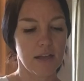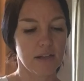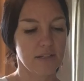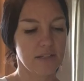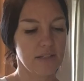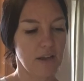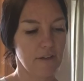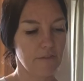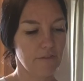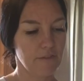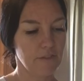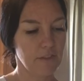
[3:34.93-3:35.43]

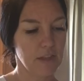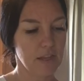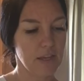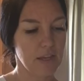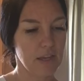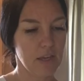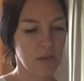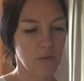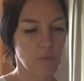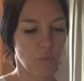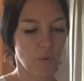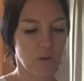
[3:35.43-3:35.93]

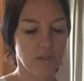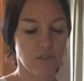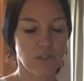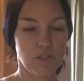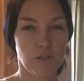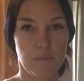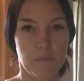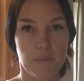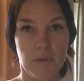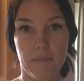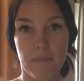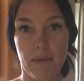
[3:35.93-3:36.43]
Definitely want
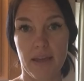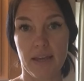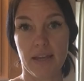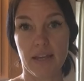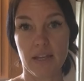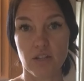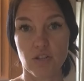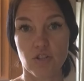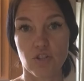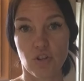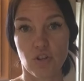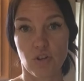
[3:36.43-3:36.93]
to be
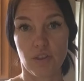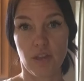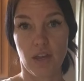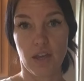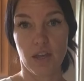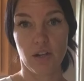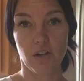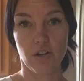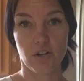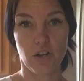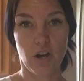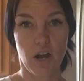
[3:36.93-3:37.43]
making sure
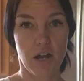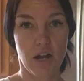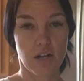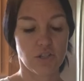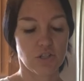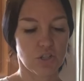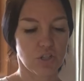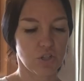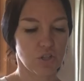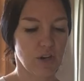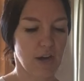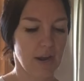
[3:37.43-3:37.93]
that you're not
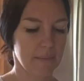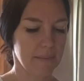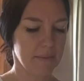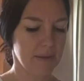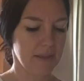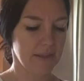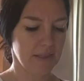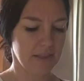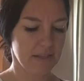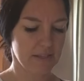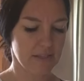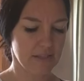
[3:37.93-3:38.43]
just
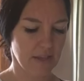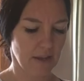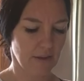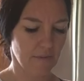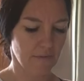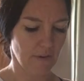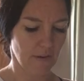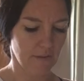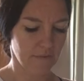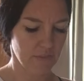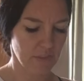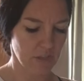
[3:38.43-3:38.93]
grabbing the
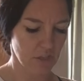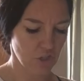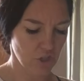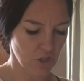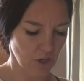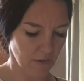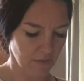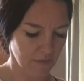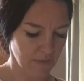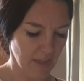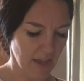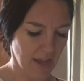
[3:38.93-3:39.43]
stuff off the
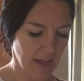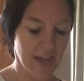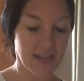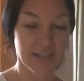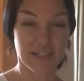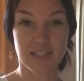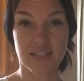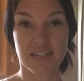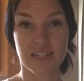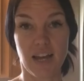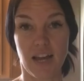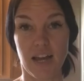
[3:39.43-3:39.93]
shelf that
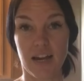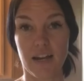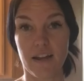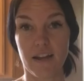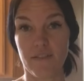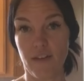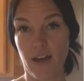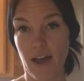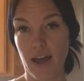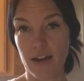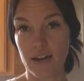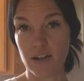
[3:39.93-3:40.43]
has a ton of
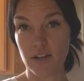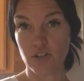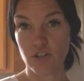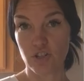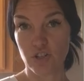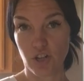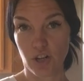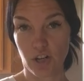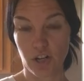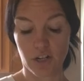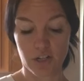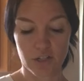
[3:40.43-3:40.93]
added
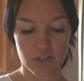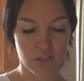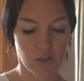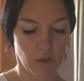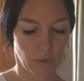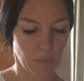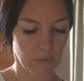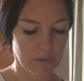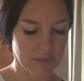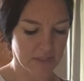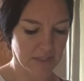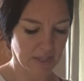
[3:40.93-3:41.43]
sugar. So
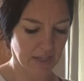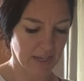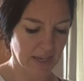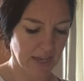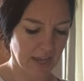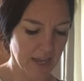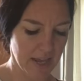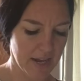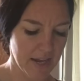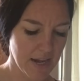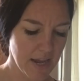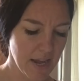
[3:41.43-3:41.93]
once
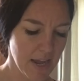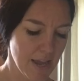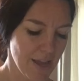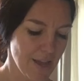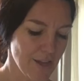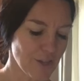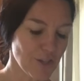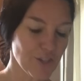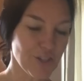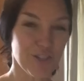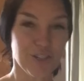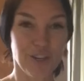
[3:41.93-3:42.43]
again,
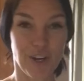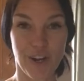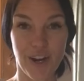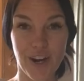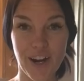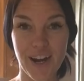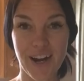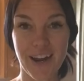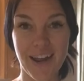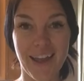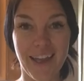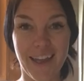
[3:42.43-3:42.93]

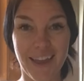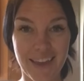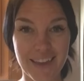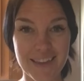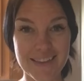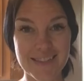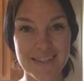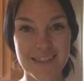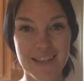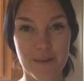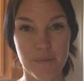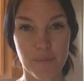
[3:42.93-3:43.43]
sugar
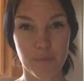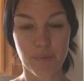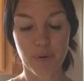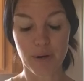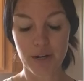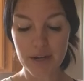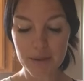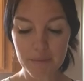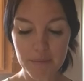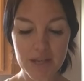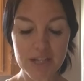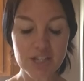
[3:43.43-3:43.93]
is
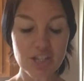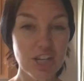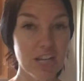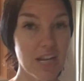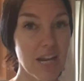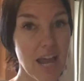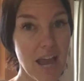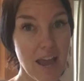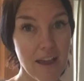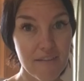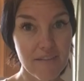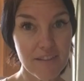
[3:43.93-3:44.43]
pretty much in
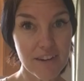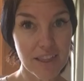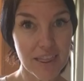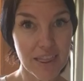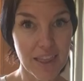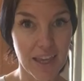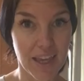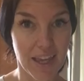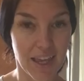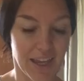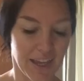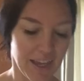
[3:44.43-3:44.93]

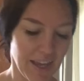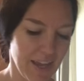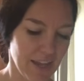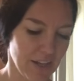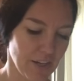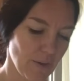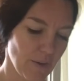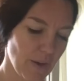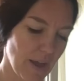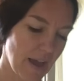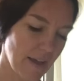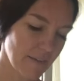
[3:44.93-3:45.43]
everything,
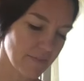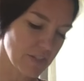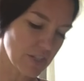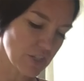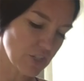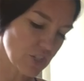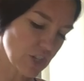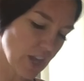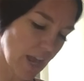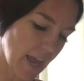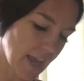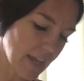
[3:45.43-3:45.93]
and you have to
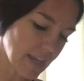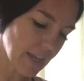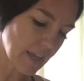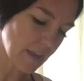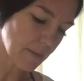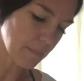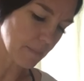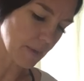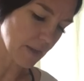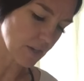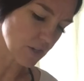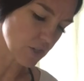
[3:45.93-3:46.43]
check
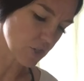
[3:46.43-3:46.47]
and make